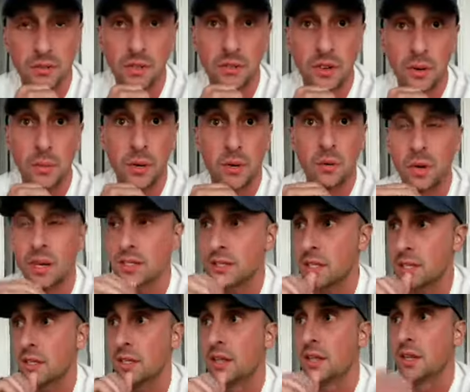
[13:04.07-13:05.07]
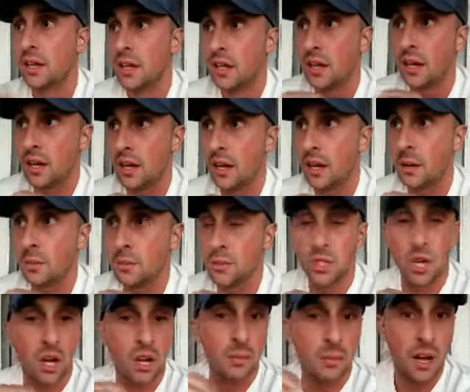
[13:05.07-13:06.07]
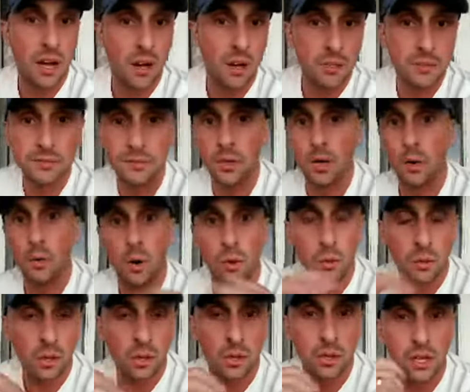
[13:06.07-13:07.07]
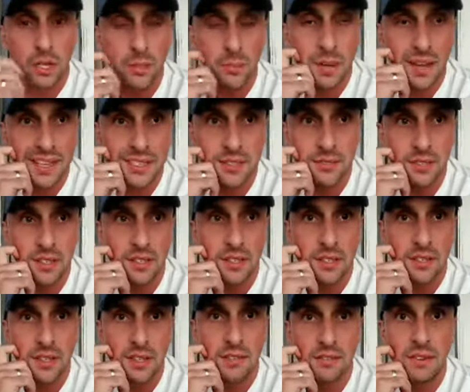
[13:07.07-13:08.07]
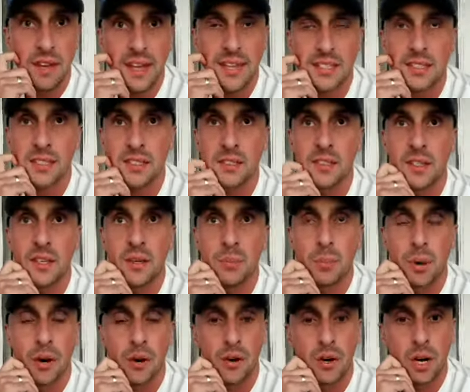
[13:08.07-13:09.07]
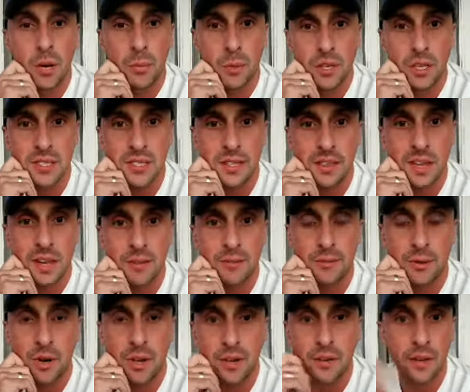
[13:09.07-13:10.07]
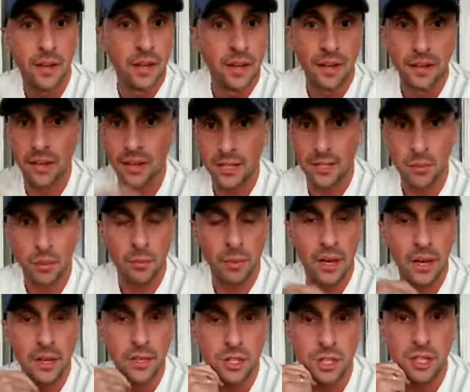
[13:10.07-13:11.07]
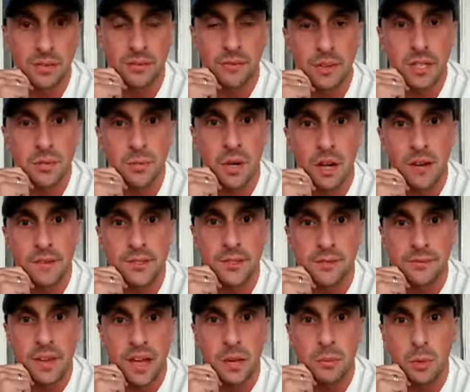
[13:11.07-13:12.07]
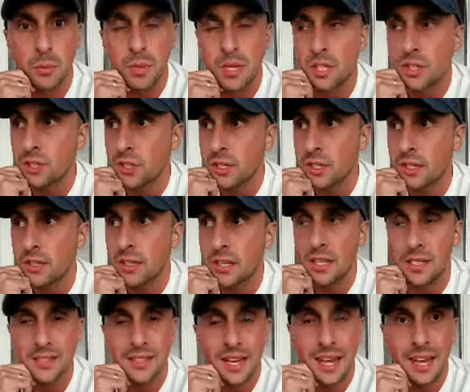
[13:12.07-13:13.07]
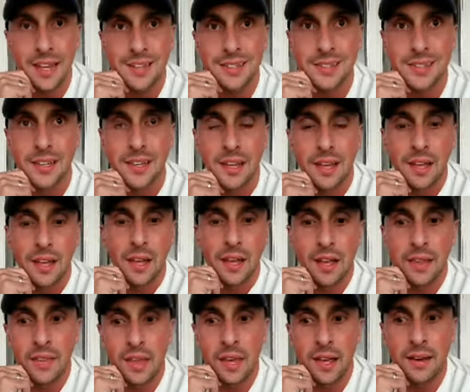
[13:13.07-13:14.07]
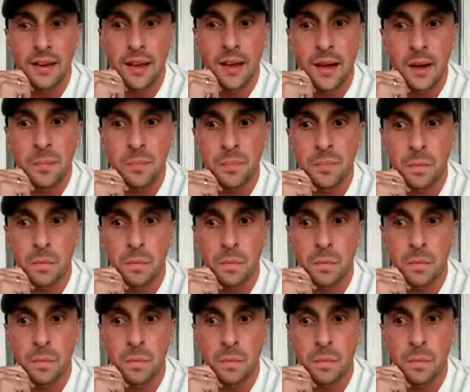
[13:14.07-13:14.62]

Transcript: if anybody wants to um, talk about you know what would look like to passively invest and, and, partner up with us on that front. Connected with my chief investment officer Fatty Bumitri, he's an ace. And then um,